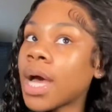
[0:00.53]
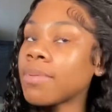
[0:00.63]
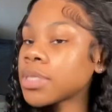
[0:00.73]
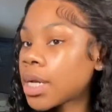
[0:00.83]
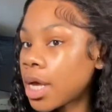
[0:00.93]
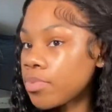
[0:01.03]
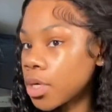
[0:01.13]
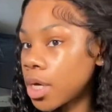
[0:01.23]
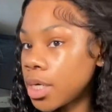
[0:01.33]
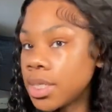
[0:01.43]
I'm trying to help
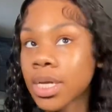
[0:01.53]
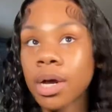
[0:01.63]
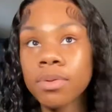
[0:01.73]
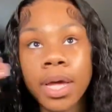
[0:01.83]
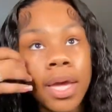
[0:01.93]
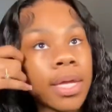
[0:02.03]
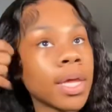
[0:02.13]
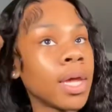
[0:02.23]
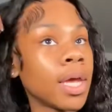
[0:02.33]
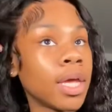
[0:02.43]
the girlies out. Like,
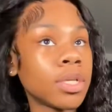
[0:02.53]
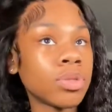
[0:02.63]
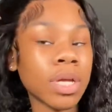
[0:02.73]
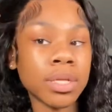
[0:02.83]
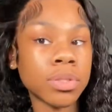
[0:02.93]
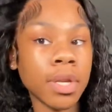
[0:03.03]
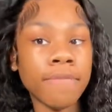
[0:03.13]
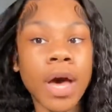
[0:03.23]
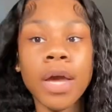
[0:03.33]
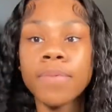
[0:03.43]
it's
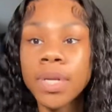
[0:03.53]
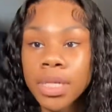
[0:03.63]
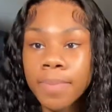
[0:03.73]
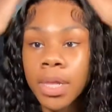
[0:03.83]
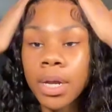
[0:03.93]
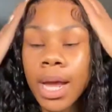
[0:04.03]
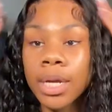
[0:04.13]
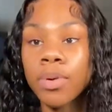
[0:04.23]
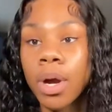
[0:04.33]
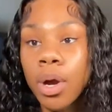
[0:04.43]
2025. We need to be learning how
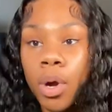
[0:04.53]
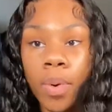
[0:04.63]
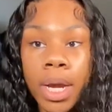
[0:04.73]
to do our own